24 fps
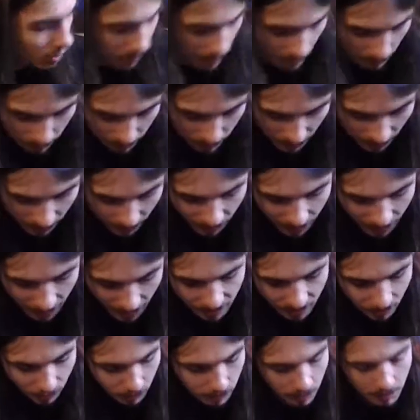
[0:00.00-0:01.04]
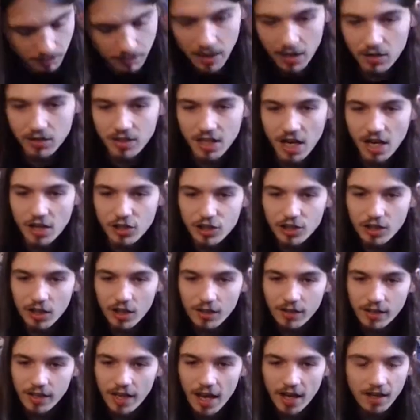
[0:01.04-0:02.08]
bigger. It has a little bit better tension on
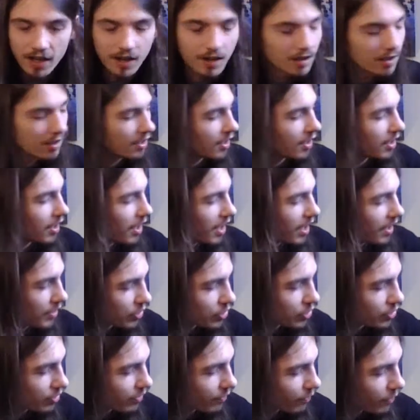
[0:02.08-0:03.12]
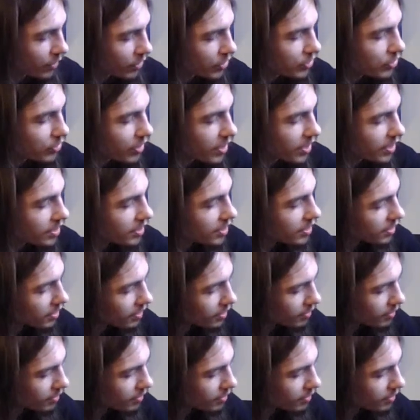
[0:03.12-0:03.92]
the neck and for the strings.